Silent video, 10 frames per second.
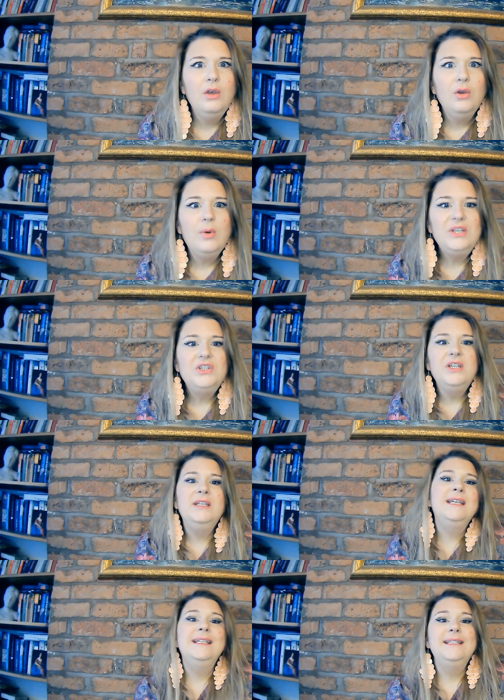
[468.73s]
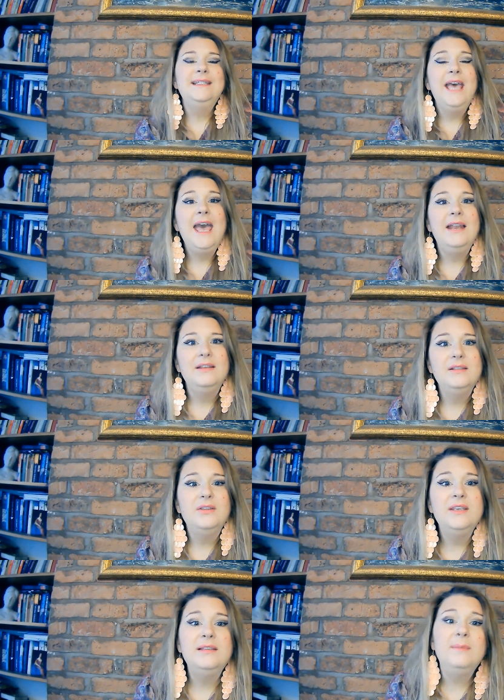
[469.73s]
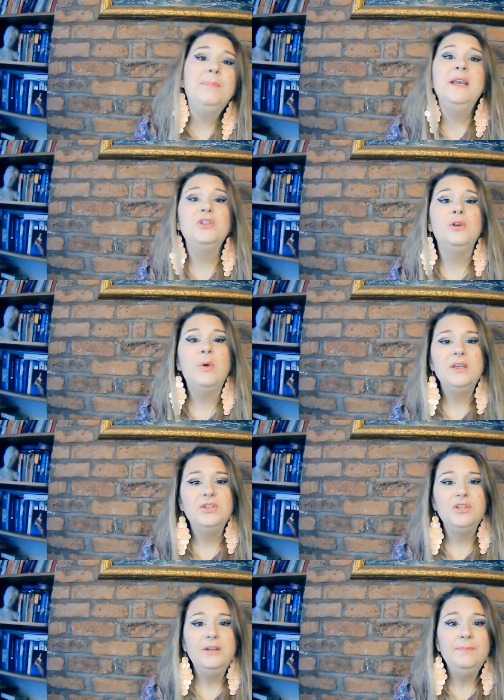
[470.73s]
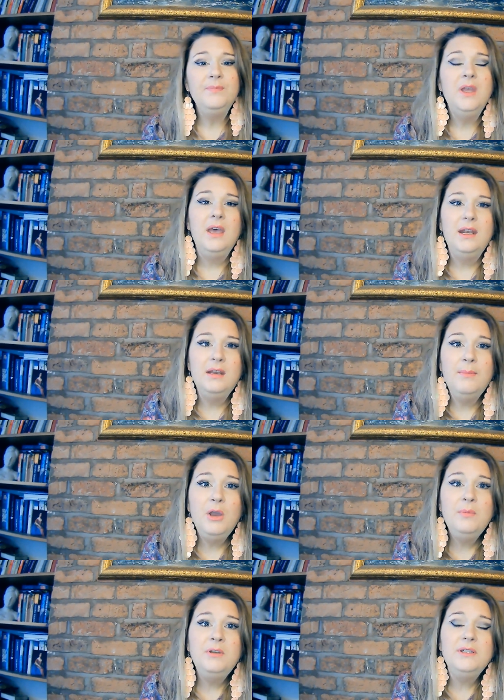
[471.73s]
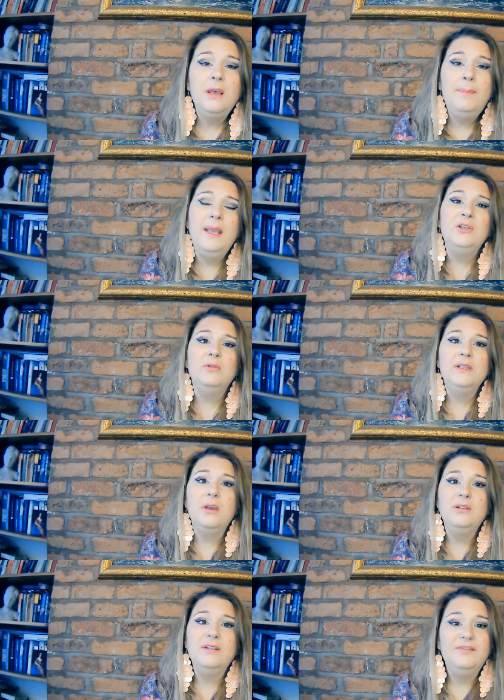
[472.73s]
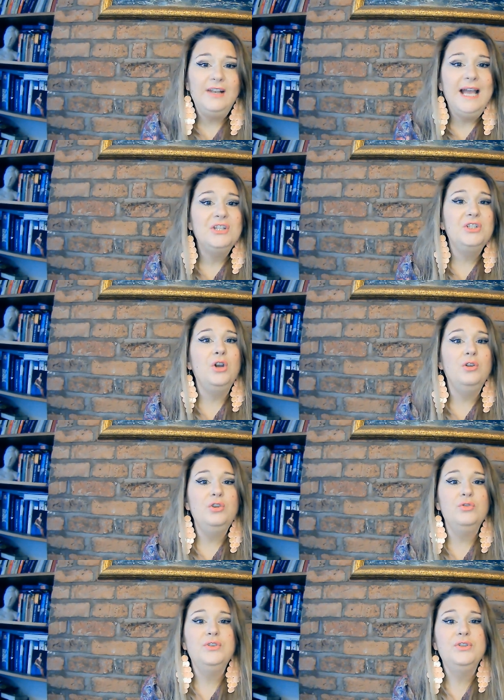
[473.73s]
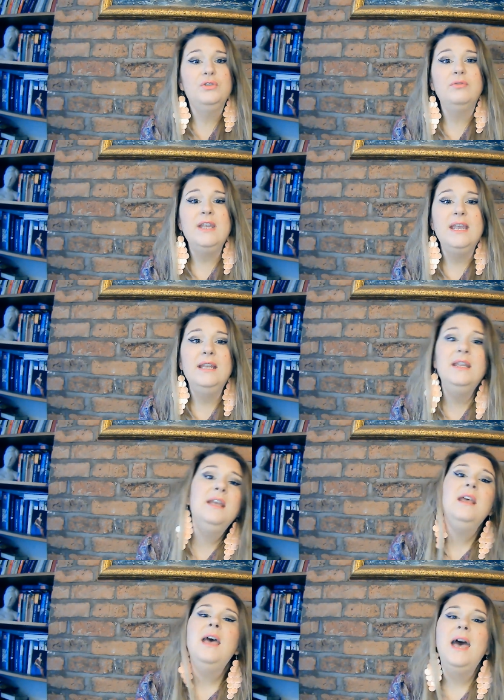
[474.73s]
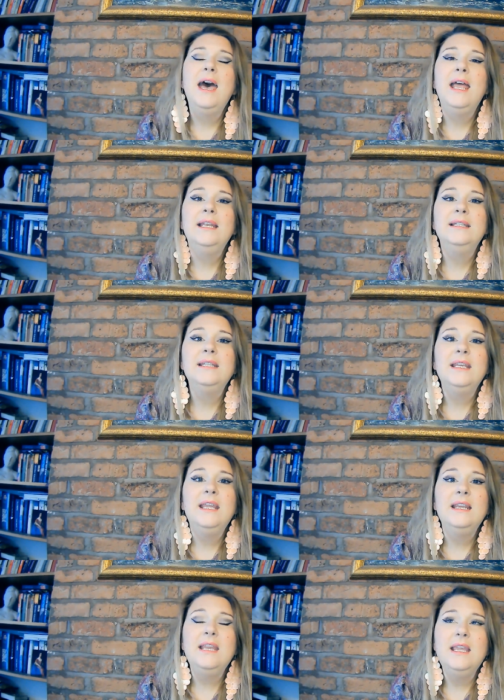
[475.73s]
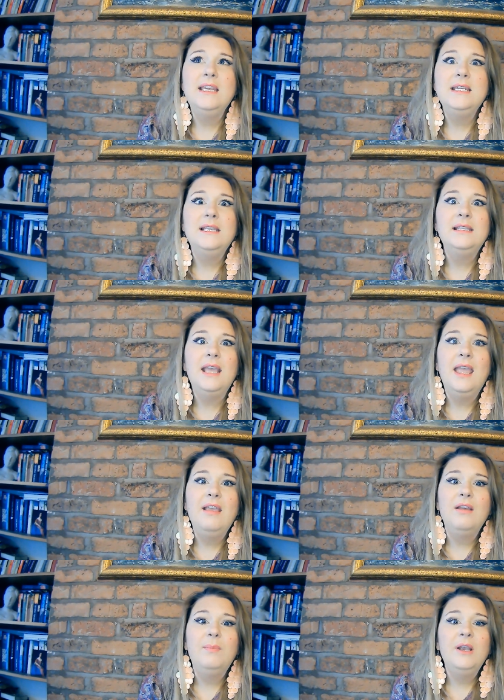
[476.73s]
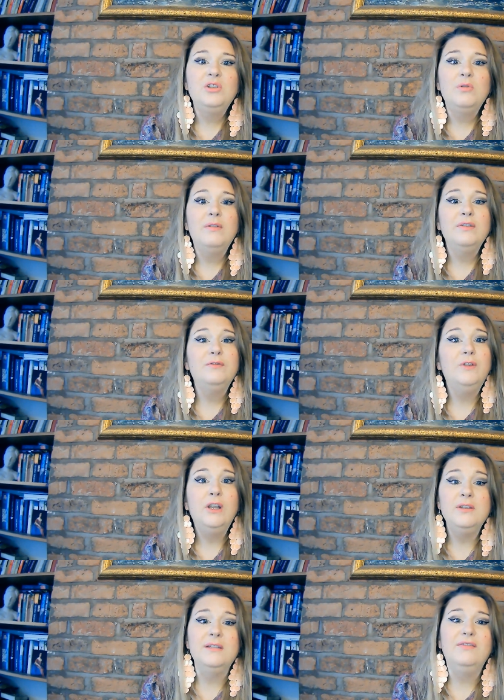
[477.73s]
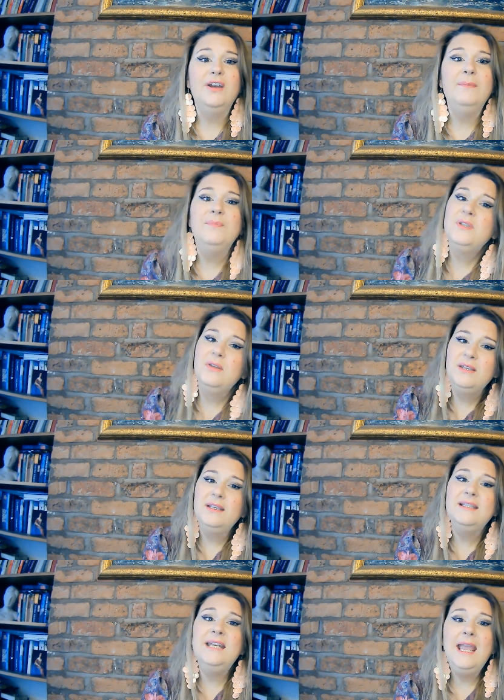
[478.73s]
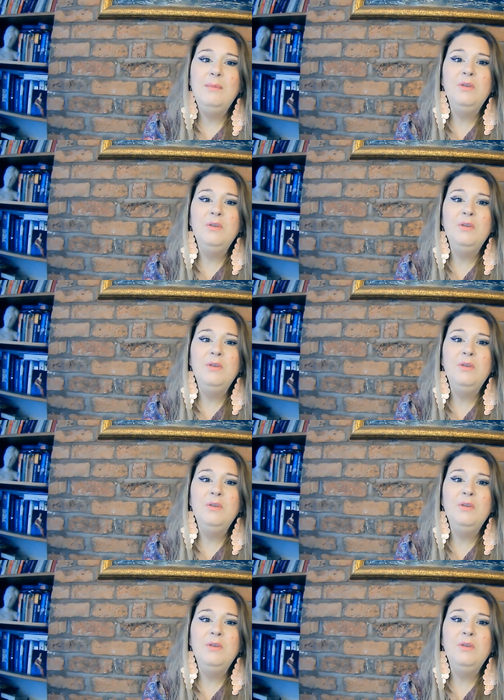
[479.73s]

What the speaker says: Question 10. So this is a picture question, and in a moment a picture is going to flash on your screen, and it is a picture of a philosopher. So this is name